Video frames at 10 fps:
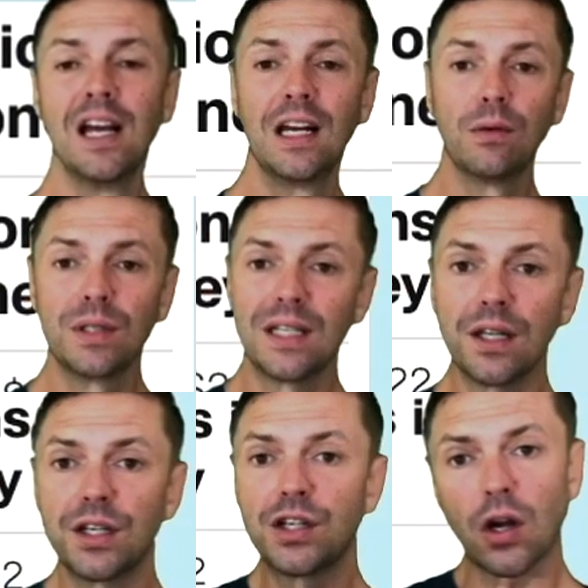it was in the
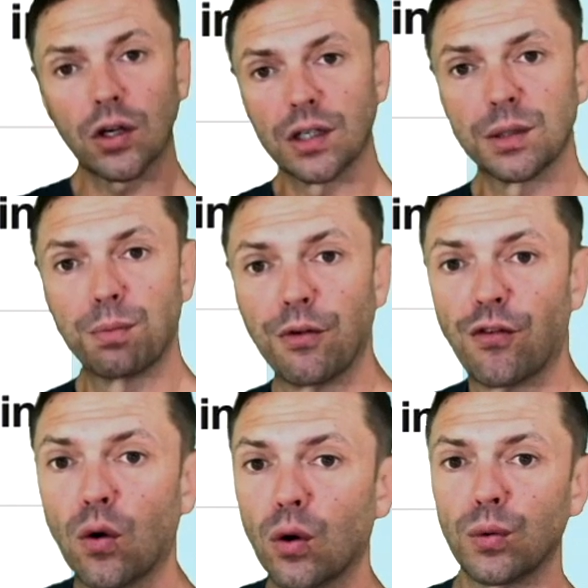darkness
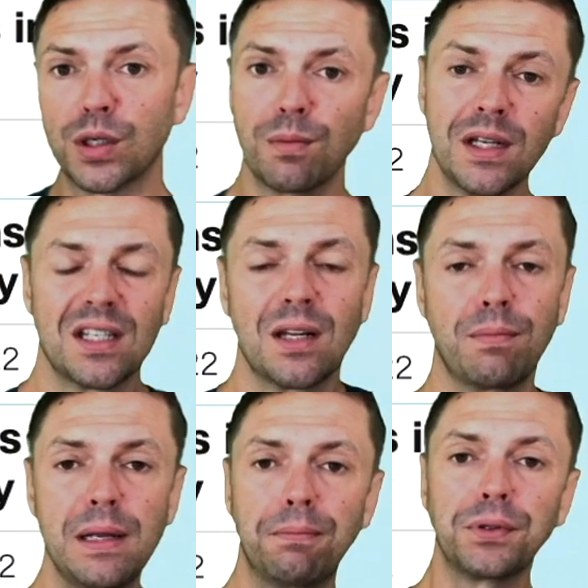before, which means that
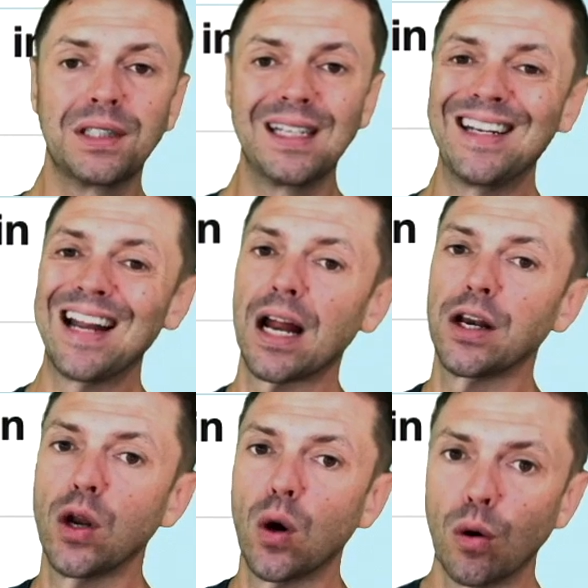people did not
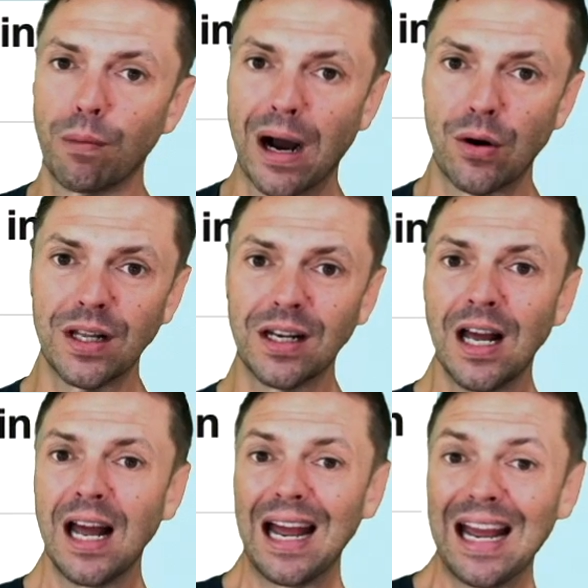know about it,
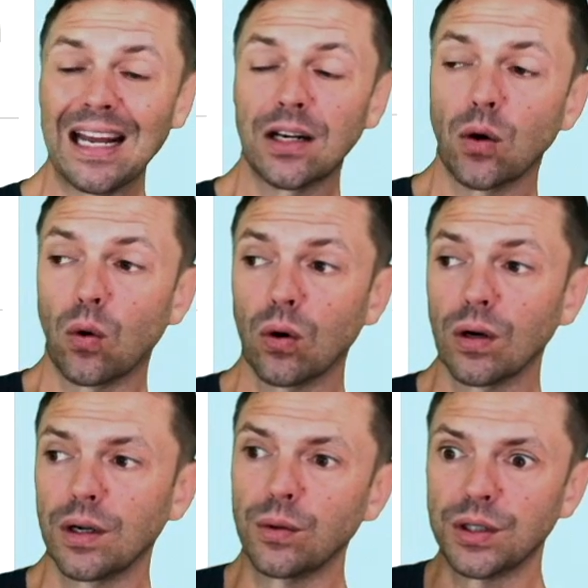and or
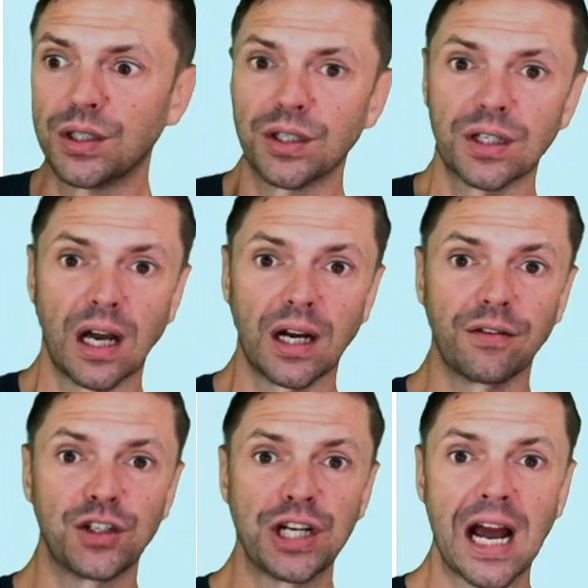it was just kind of
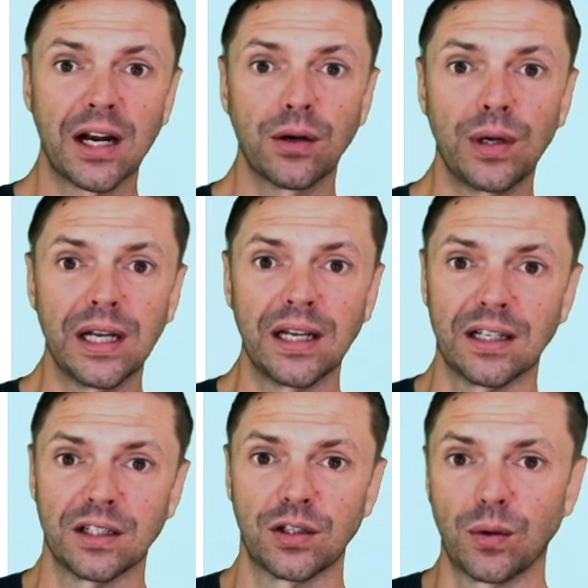shadowy,
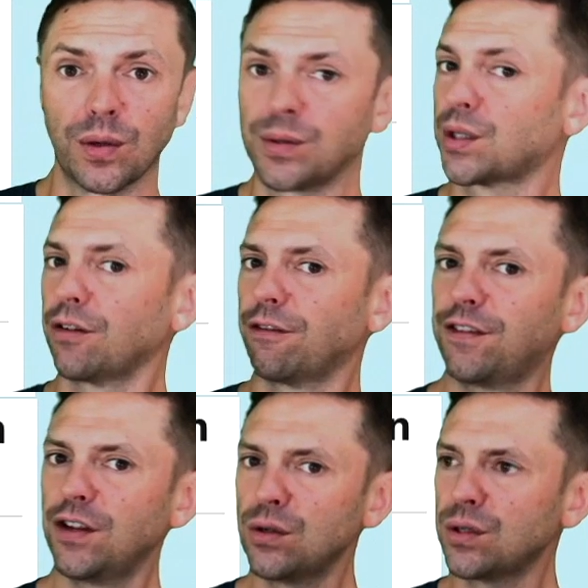and so it was
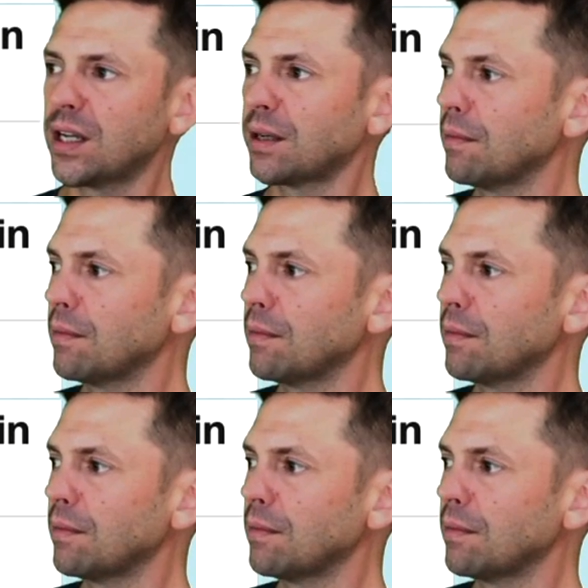confusing